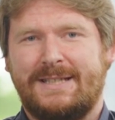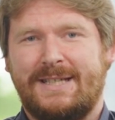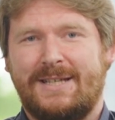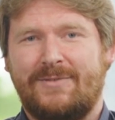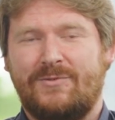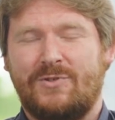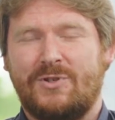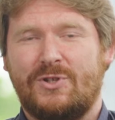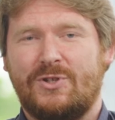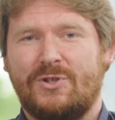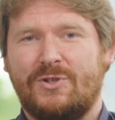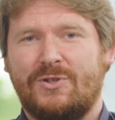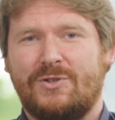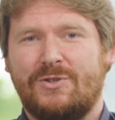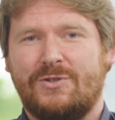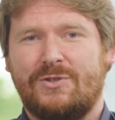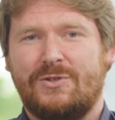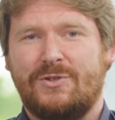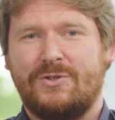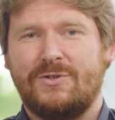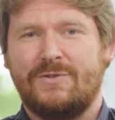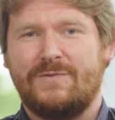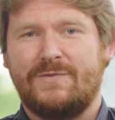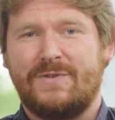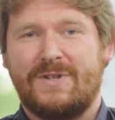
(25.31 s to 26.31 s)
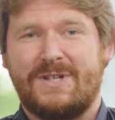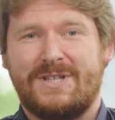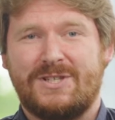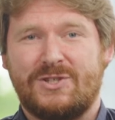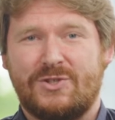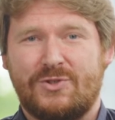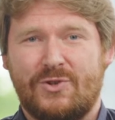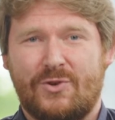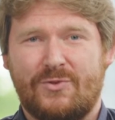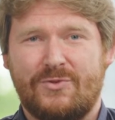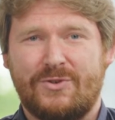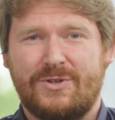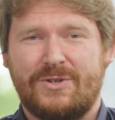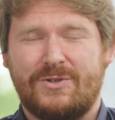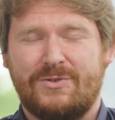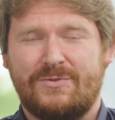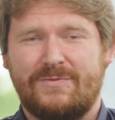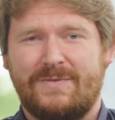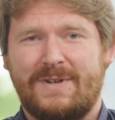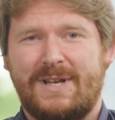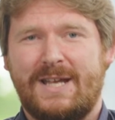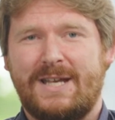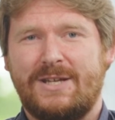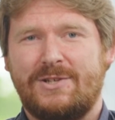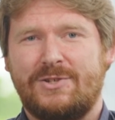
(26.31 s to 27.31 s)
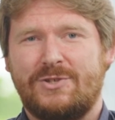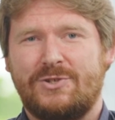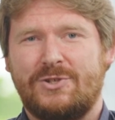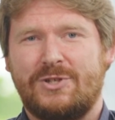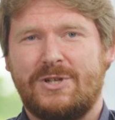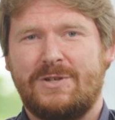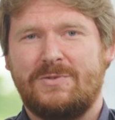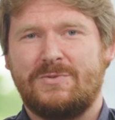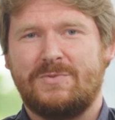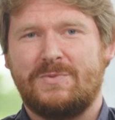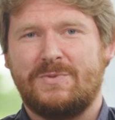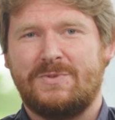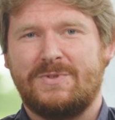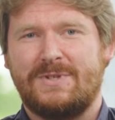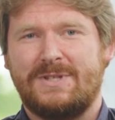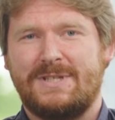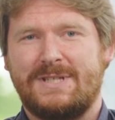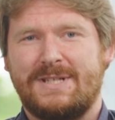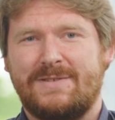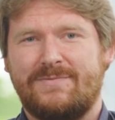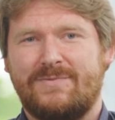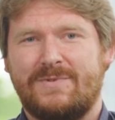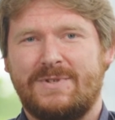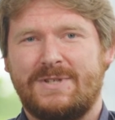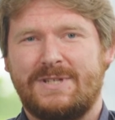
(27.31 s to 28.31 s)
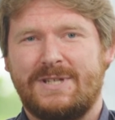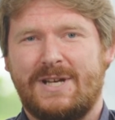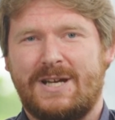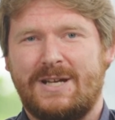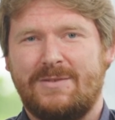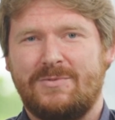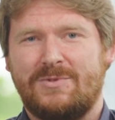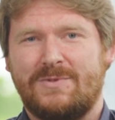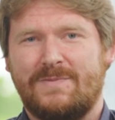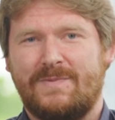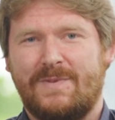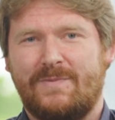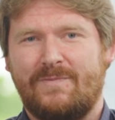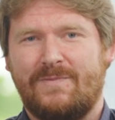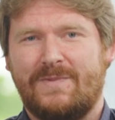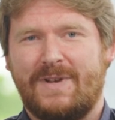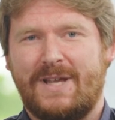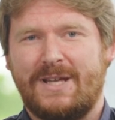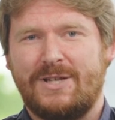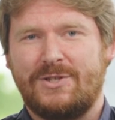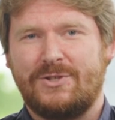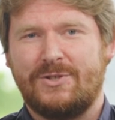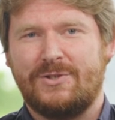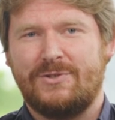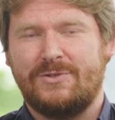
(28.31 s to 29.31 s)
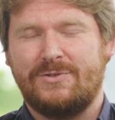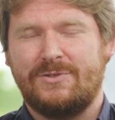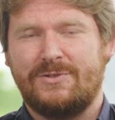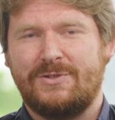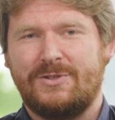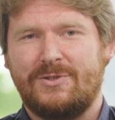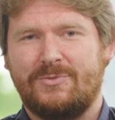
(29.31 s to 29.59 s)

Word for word: If you can look for historical relationships between different types of inflation,